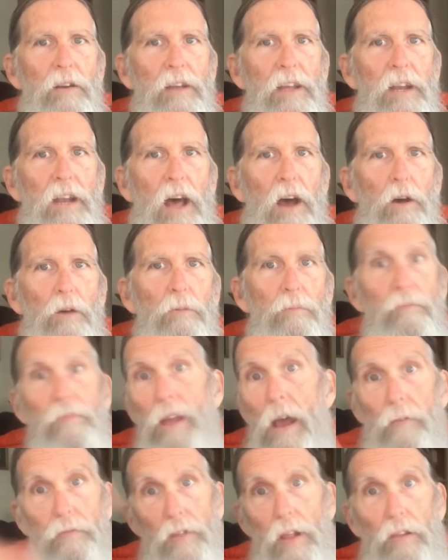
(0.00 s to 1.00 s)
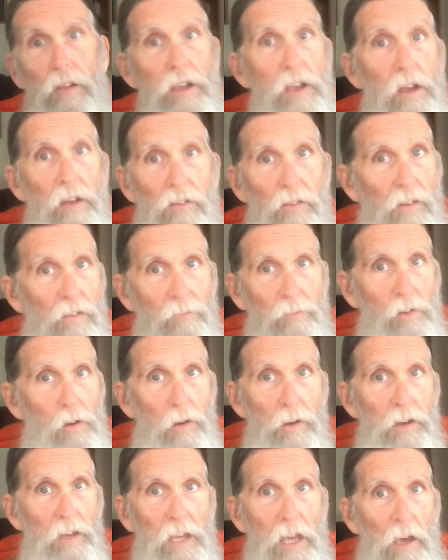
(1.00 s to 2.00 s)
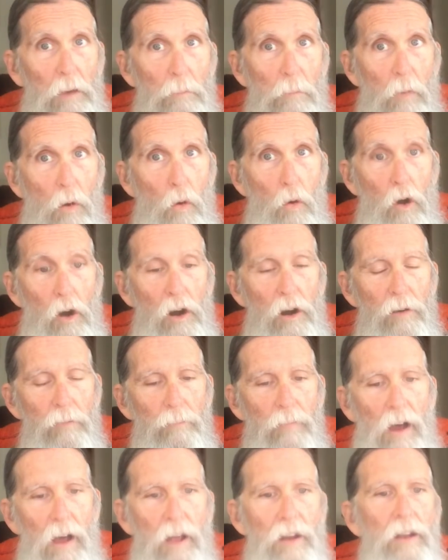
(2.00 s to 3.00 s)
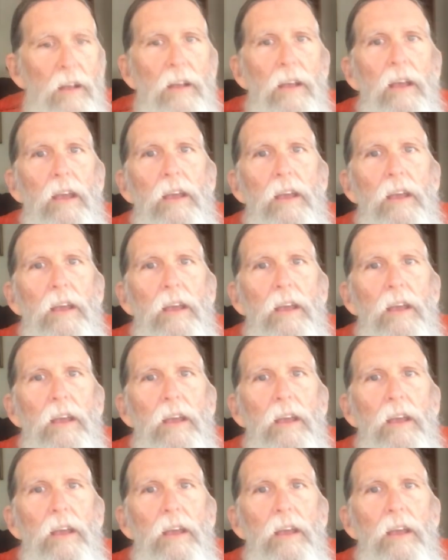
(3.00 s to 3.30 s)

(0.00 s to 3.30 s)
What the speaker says: You know, definitely it's good to get more, but